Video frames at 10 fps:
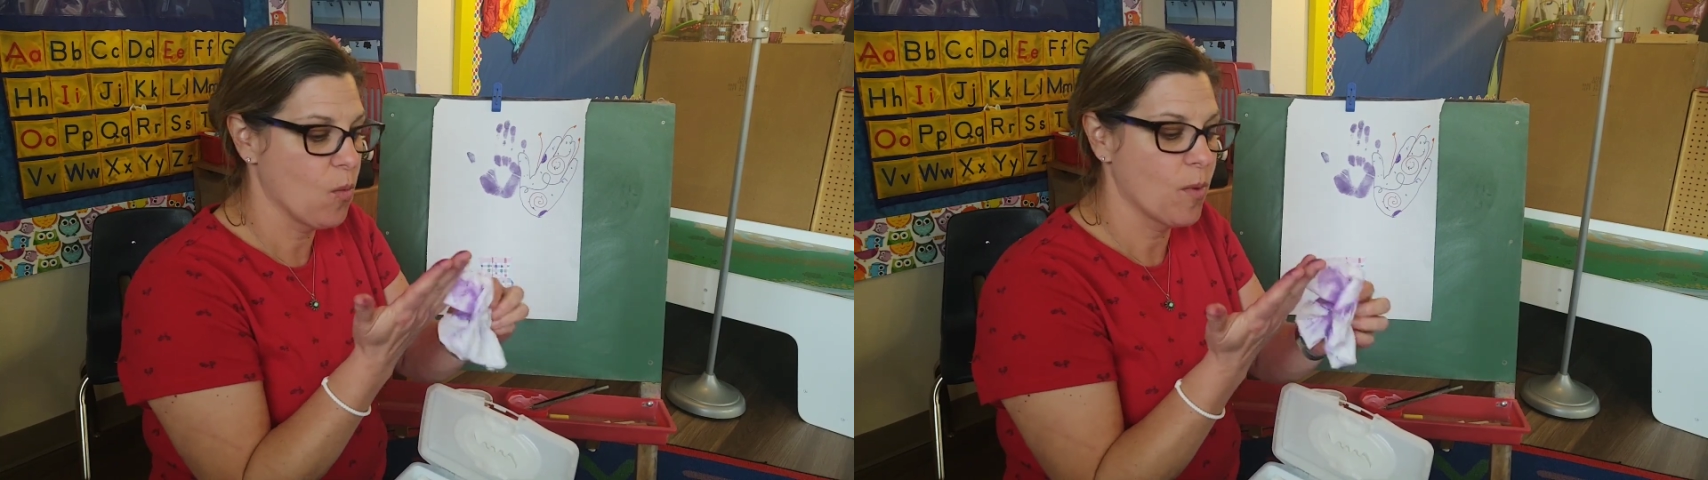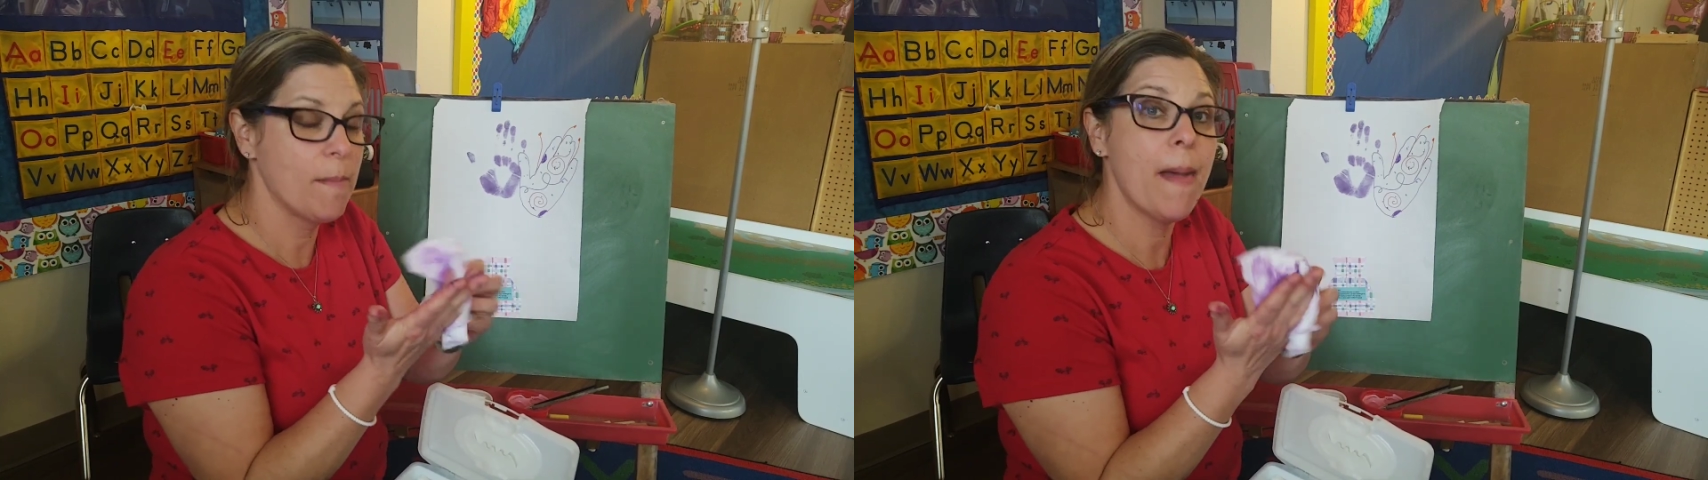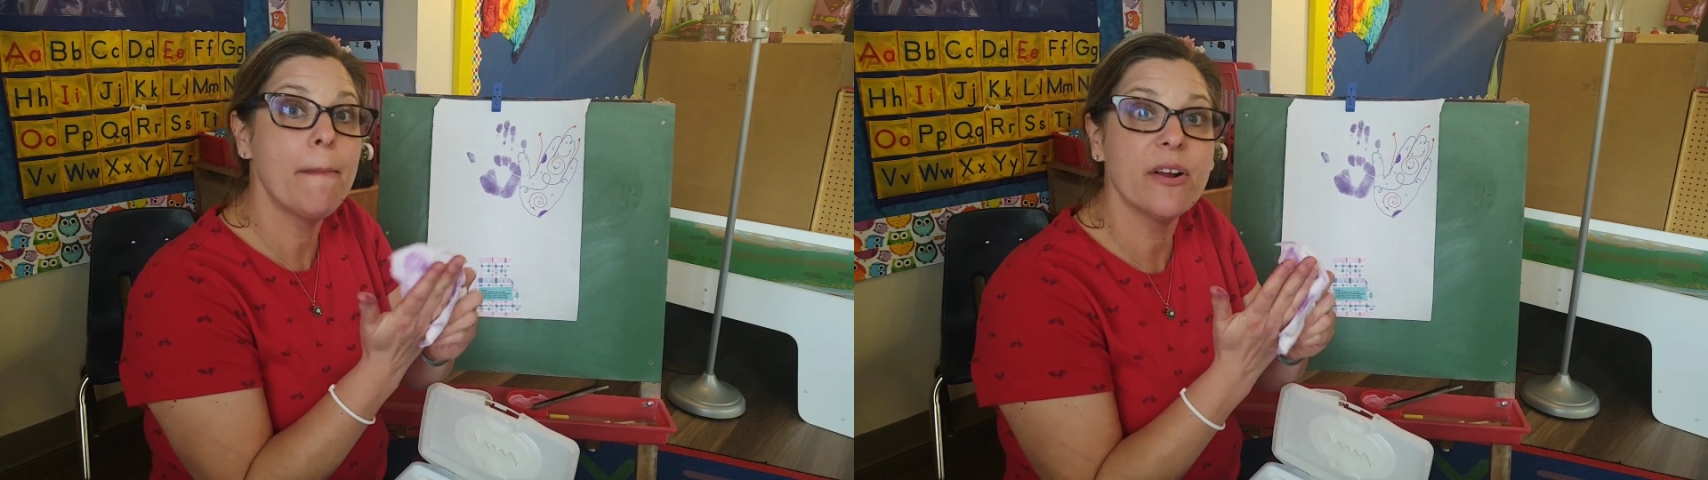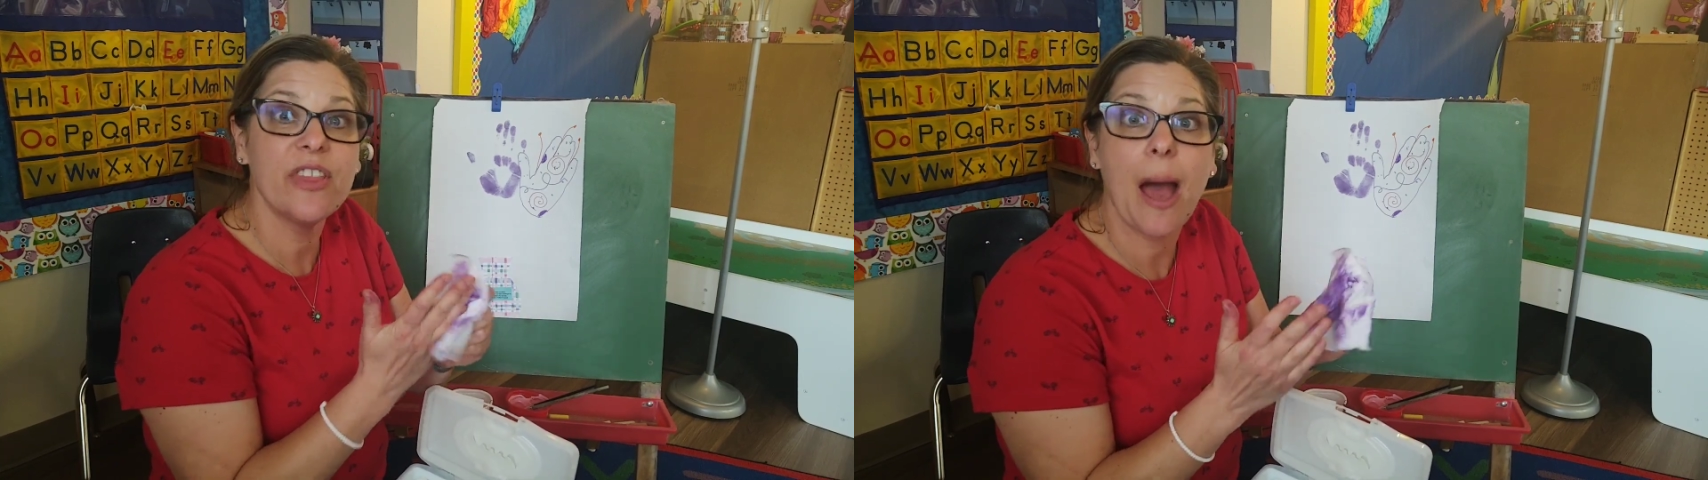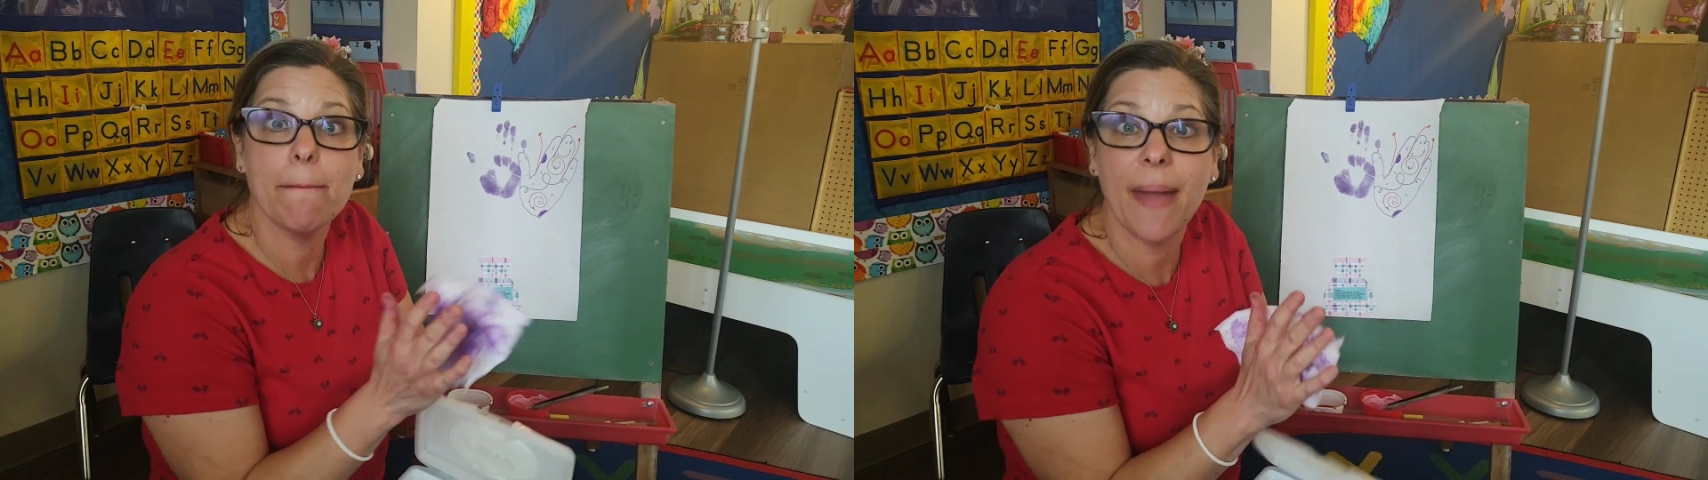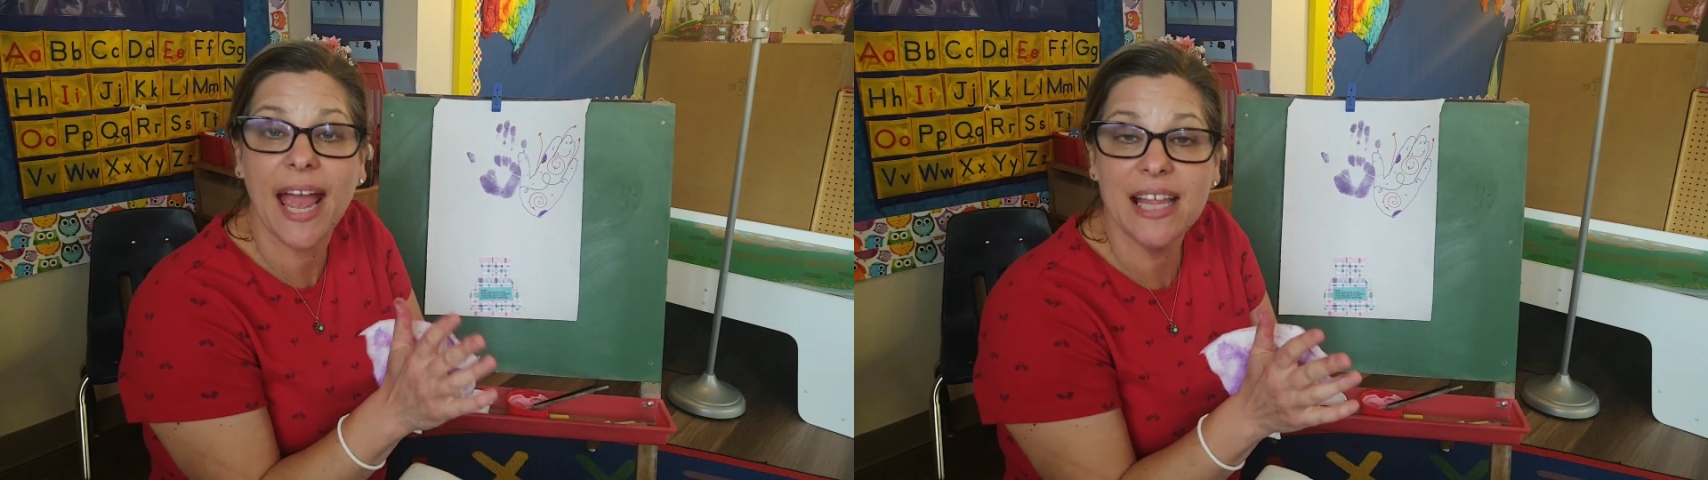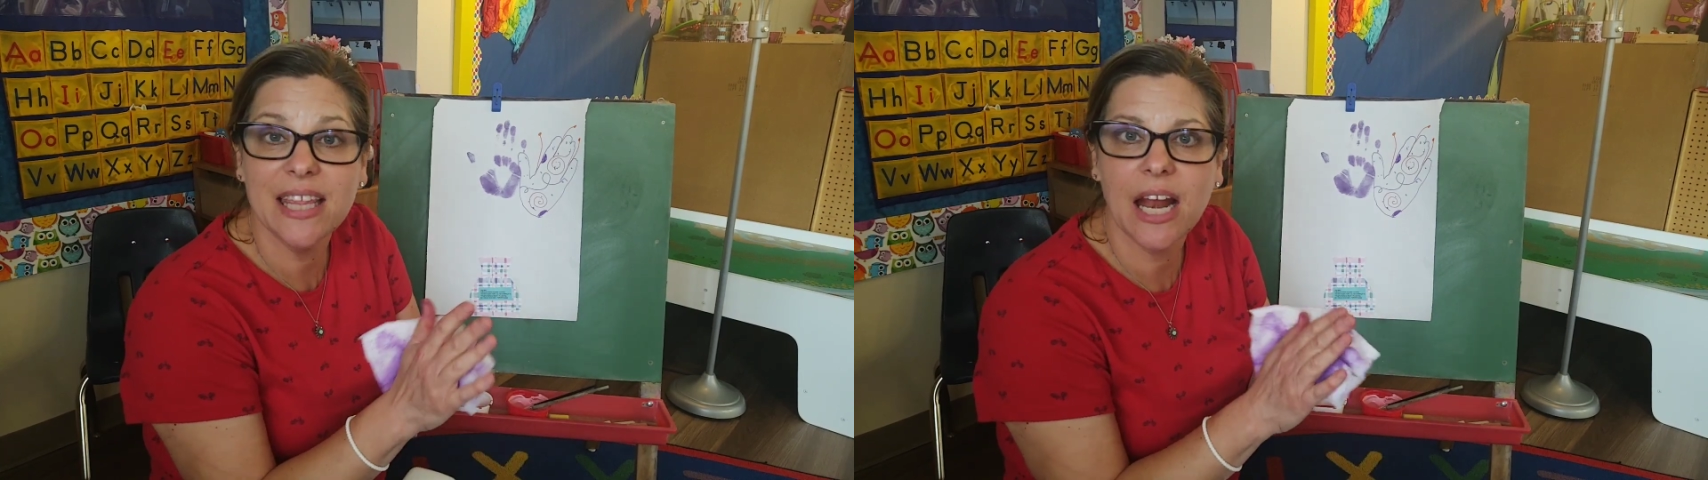Remember that paint that